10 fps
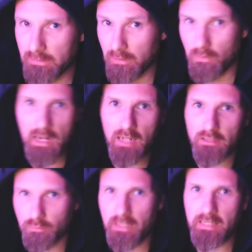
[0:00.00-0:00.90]
alts
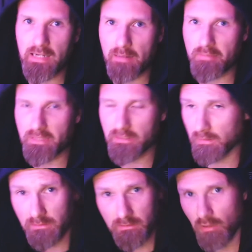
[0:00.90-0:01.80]
wake up
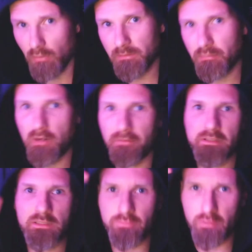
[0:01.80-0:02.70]
because all the
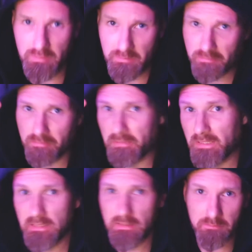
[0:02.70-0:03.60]
profits from the
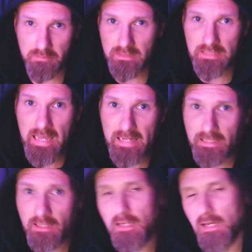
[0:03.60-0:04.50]
big daddy
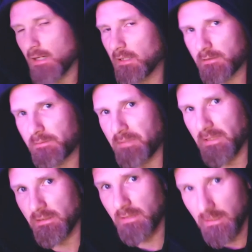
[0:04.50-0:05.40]
are
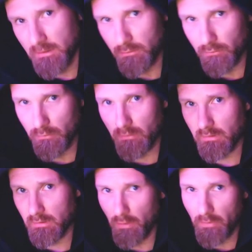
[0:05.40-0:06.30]
spilled to
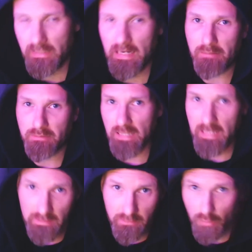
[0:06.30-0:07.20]
lower caps,
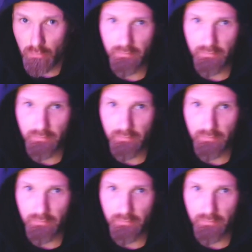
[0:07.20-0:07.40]
and those from